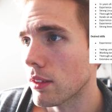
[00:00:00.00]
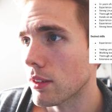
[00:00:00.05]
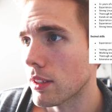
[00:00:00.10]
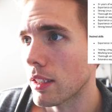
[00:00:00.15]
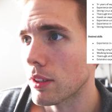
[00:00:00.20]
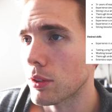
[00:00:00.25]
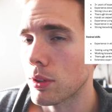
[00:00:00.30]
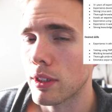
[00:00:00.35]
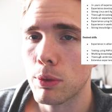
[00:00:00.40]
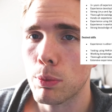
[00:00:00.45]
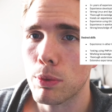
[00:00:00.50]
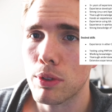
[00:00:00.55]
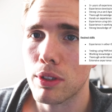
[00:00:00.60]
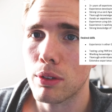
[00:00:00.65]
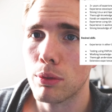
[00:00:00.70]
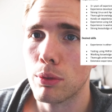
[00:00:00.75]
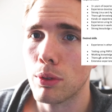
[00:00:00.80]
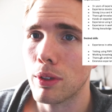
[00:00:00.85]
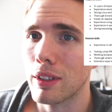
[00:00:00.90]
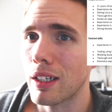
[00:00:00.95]
okay, so this one's
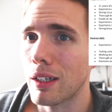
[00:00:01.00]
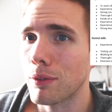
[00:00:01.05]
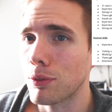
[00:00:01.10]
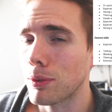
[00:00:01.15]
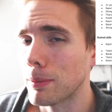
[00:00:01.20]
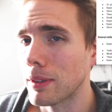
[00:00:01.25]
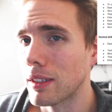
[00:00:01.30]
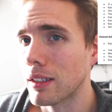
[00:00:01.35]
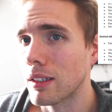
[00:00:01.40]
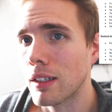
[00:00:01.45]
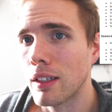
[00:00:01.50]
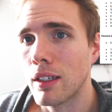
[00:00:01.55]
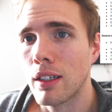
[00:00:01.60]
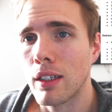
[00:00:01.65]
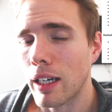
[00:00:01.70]
really not for me.